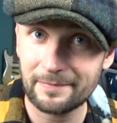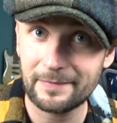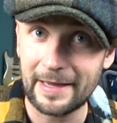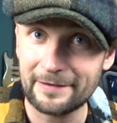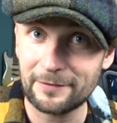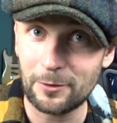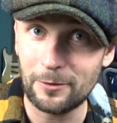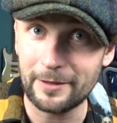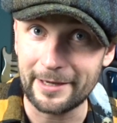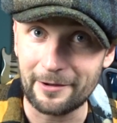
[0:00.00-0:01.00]
That's the
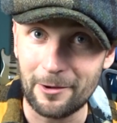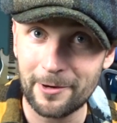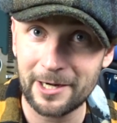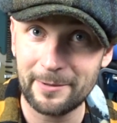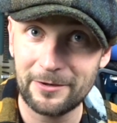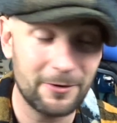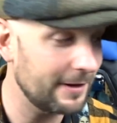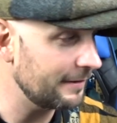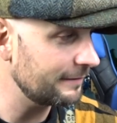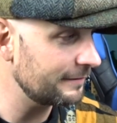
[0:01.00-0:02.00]
whole lick. All we're going to be
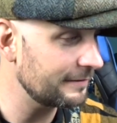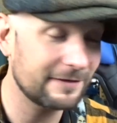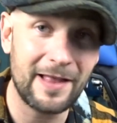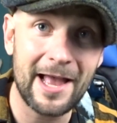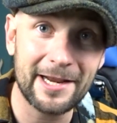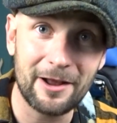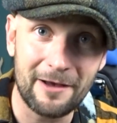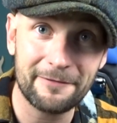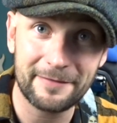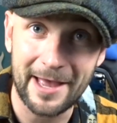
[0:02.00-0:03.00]
doing is sliding
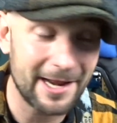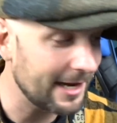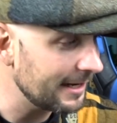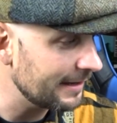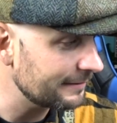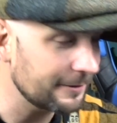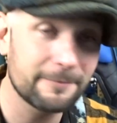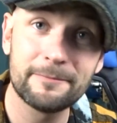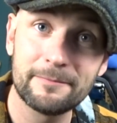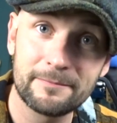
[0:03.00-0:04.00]
off of that idea. So
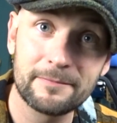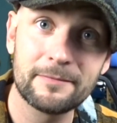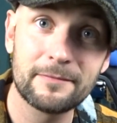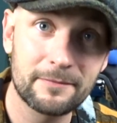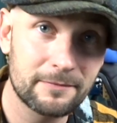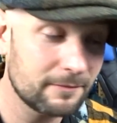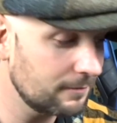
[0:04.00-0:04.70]
kind